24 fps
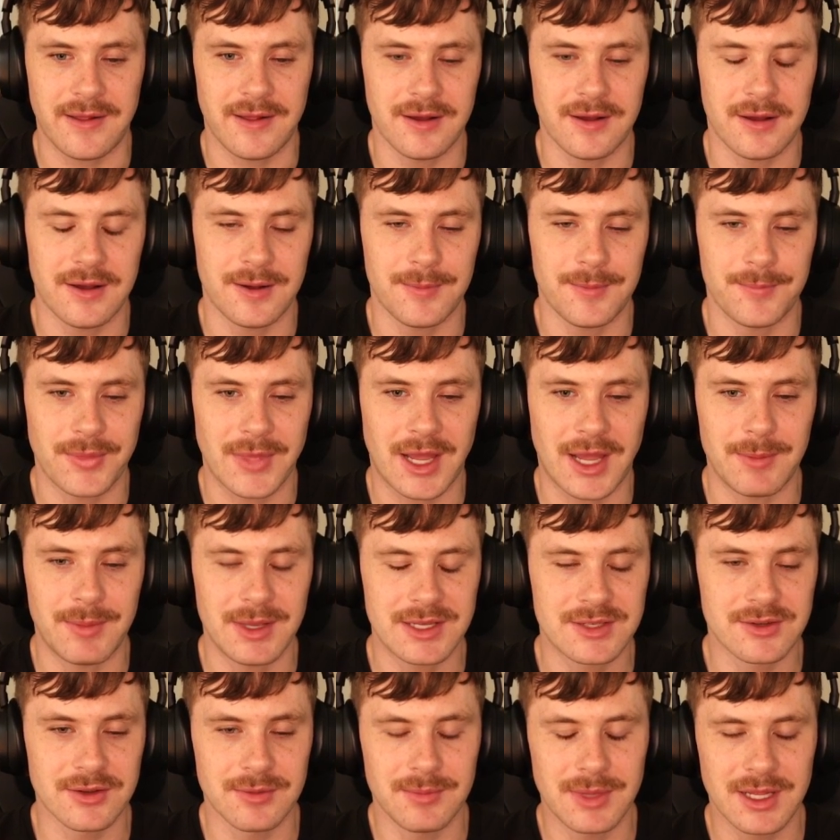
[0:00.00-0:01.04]
I'm
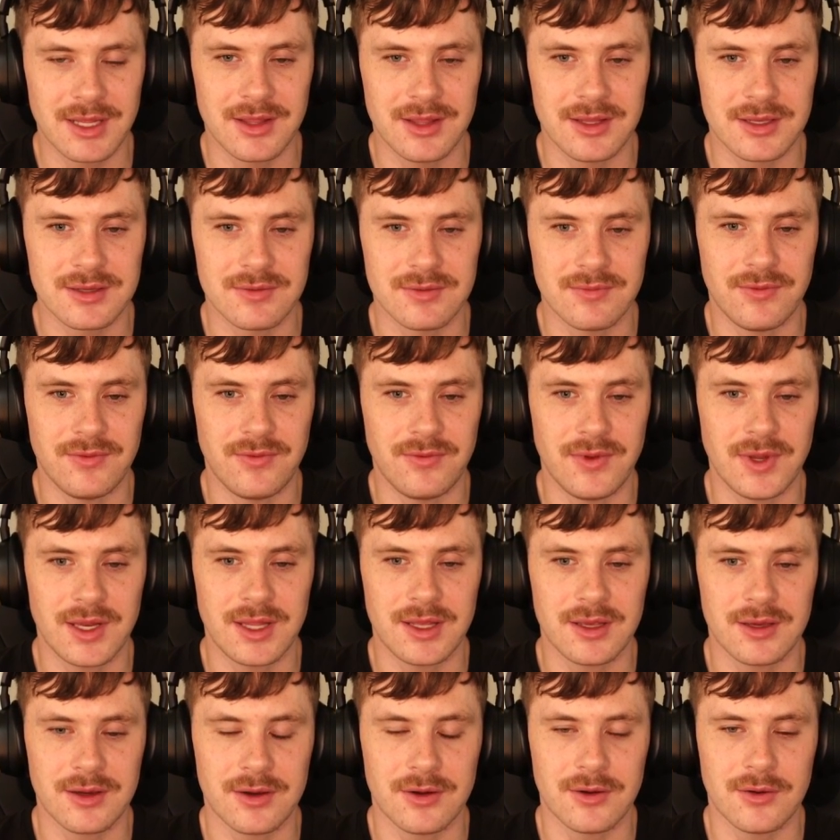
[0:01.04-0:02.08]
basically making this
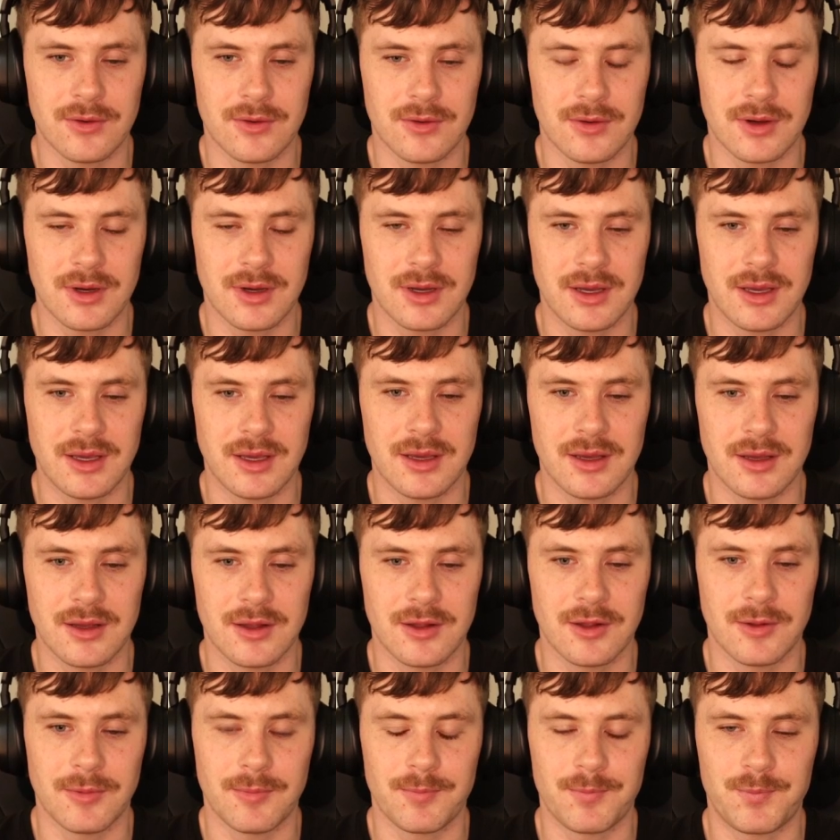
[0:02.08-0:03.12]
video
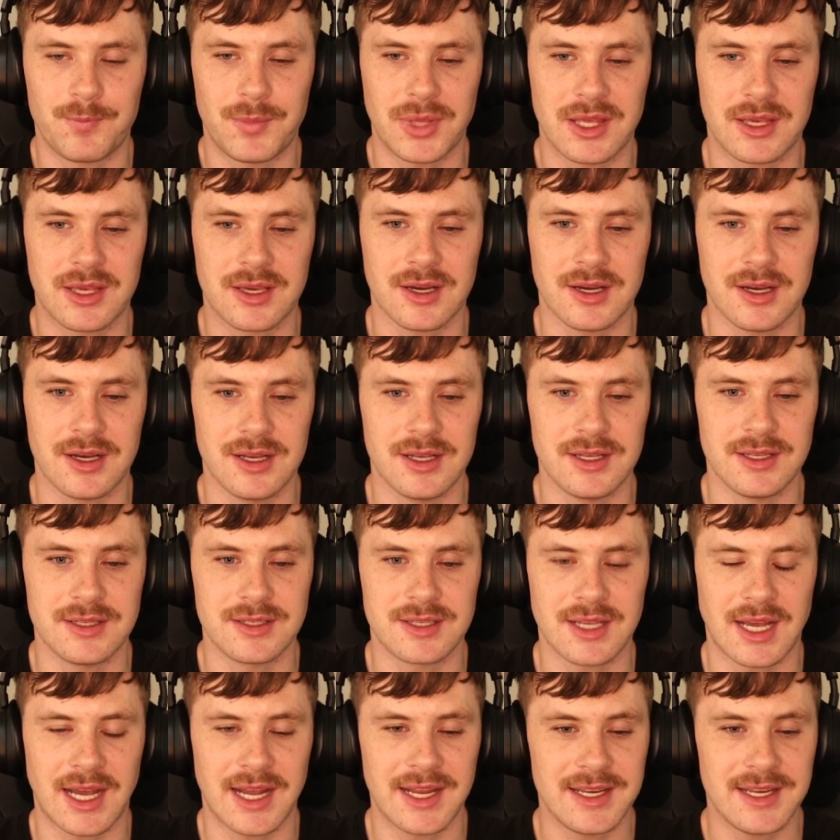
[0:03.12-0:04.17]
because
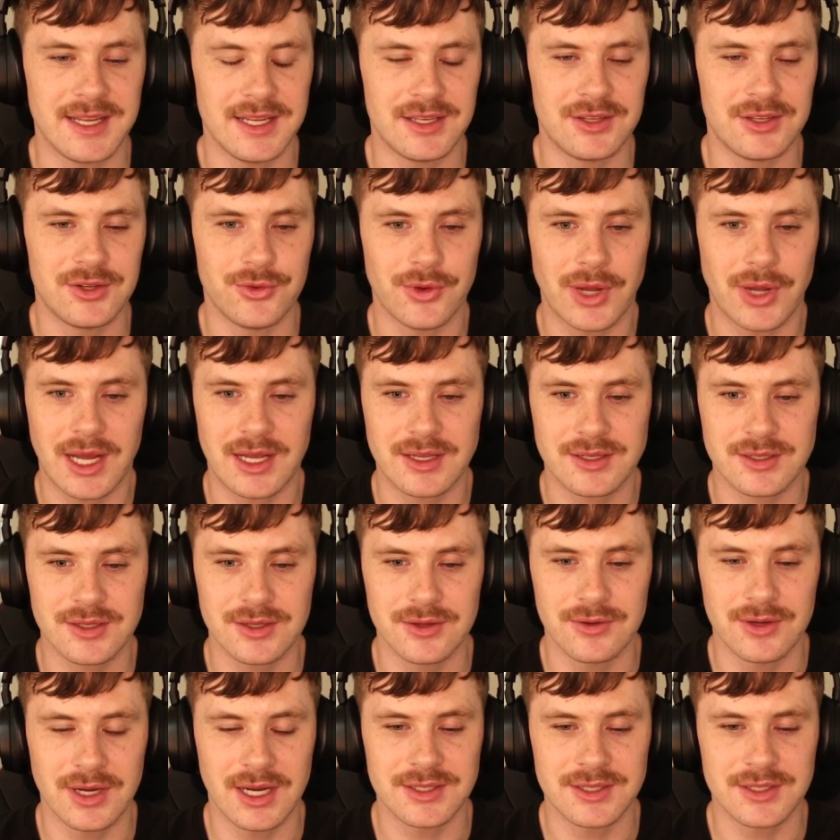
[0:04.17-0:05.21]
I need to ask
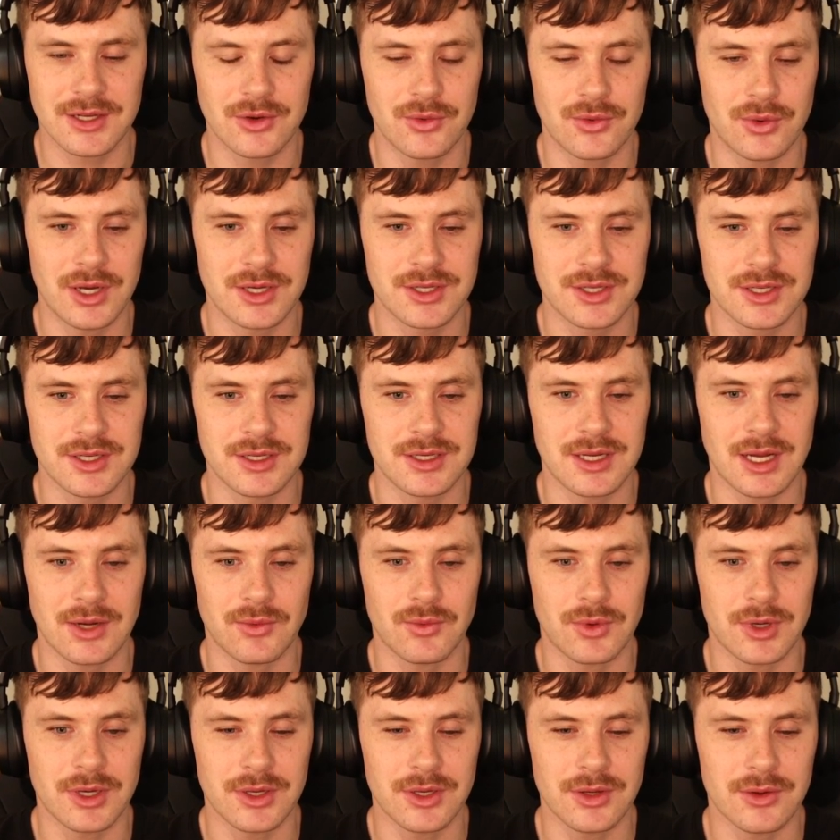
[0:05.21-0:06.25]
you guys a question. I
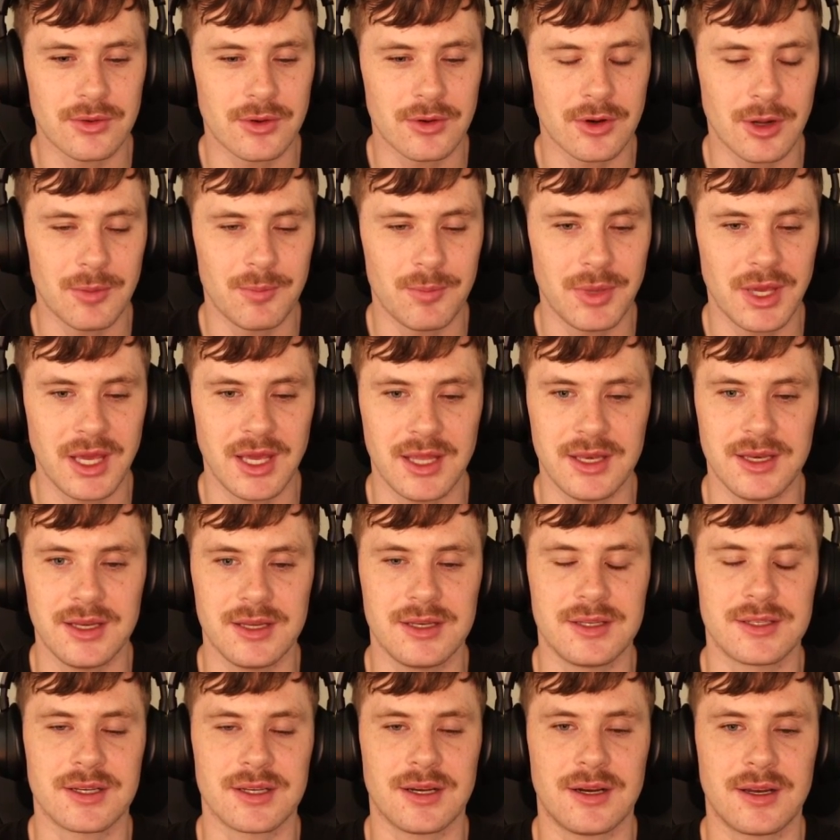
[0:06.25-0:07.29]
want your
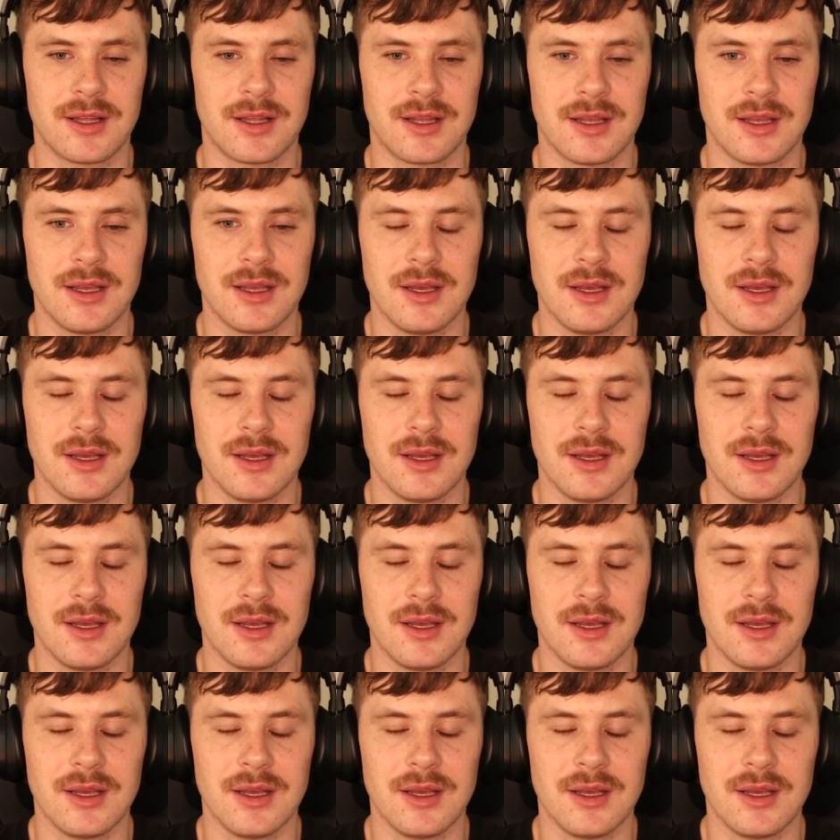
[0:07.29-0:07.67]
opinions on it.